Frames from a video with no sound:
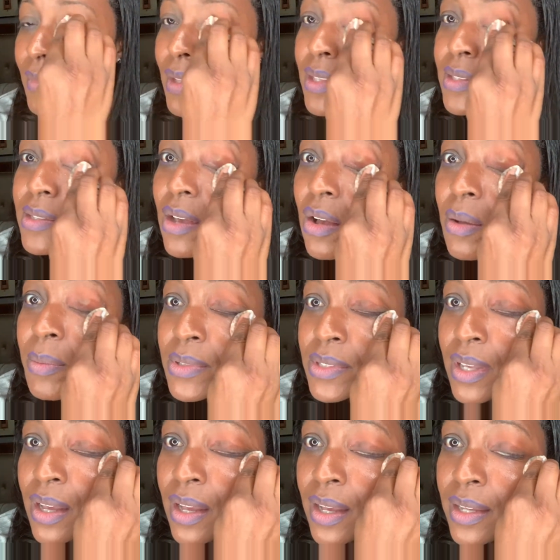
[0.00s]
It's almost
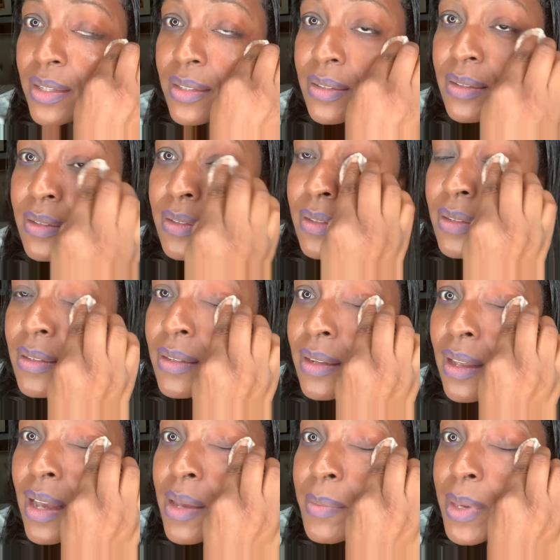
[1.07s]
gone.
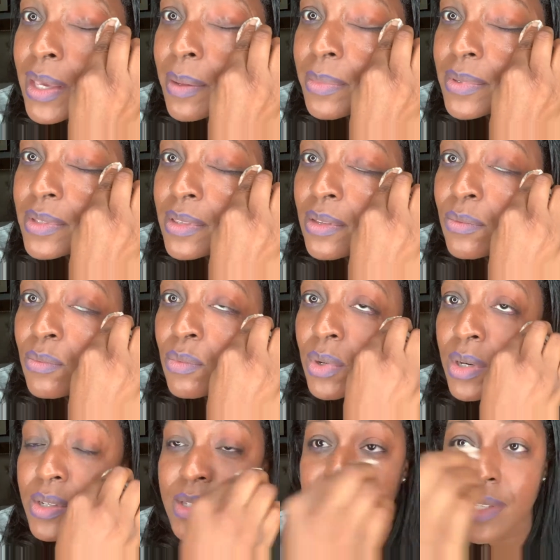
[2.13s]
Eye makeup is the
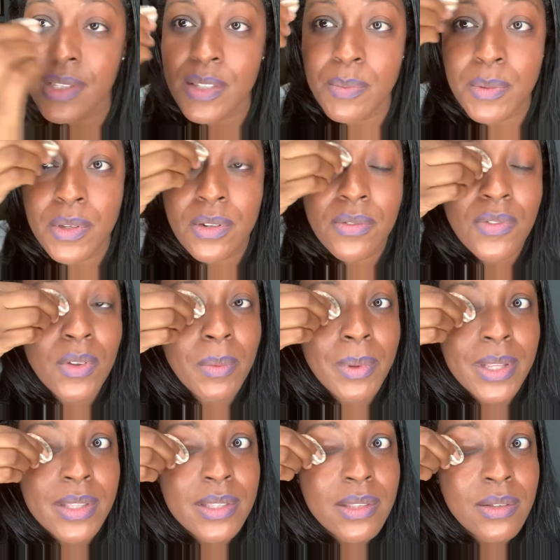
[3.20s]
worst. It's beautiful, but
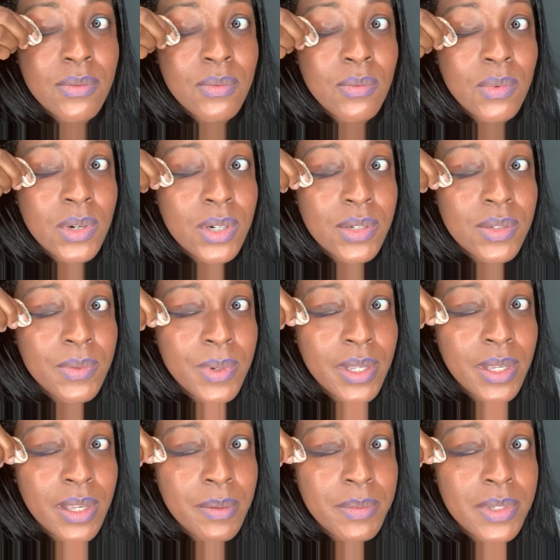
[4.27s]
it's the worst when
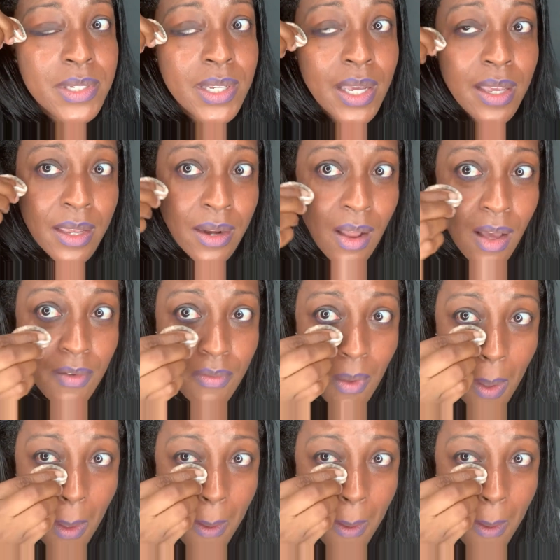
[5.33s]
it comes to taking it off.